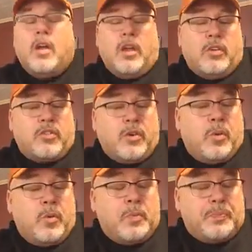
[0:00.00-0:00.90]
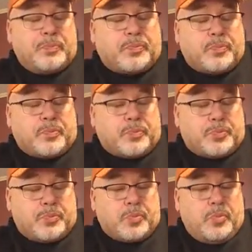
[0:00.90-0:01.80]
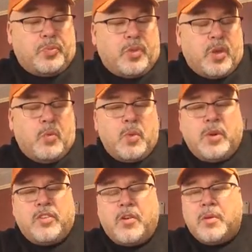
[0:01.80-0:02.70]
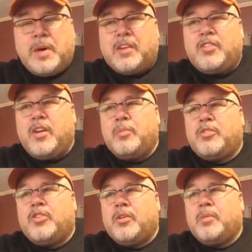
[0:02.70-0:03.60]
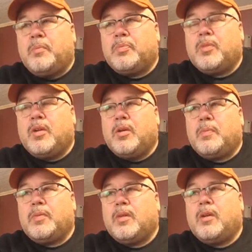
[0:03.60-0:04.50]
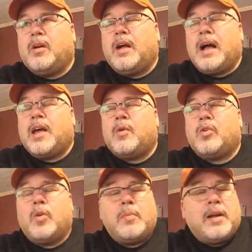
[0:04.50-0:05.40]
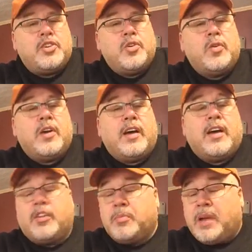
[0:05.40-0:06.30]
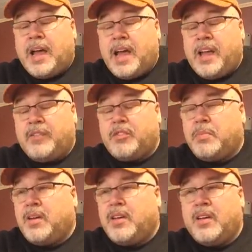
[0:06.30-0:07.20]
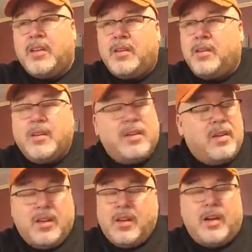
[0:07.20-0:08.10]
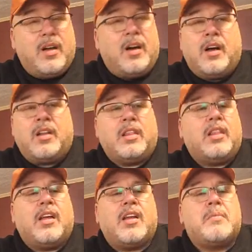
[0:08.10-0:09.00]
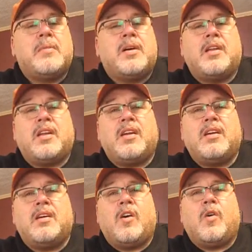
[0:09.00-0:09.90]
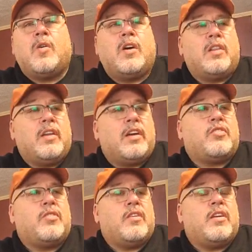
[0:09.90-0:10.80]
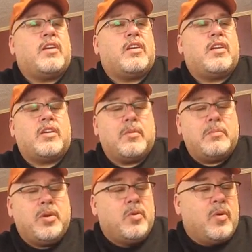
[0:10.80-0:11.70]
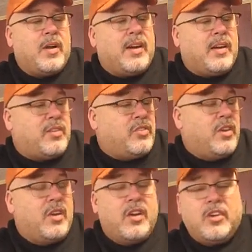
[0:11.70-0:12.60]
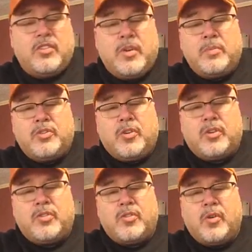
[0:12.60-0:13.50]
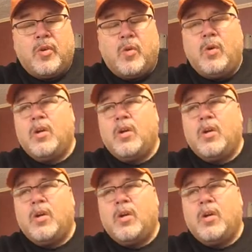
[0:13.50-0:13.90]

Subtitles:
So when we talk about temperature, I don't know about you guys, but I have spent a lot of money on electronic and computerized temperature control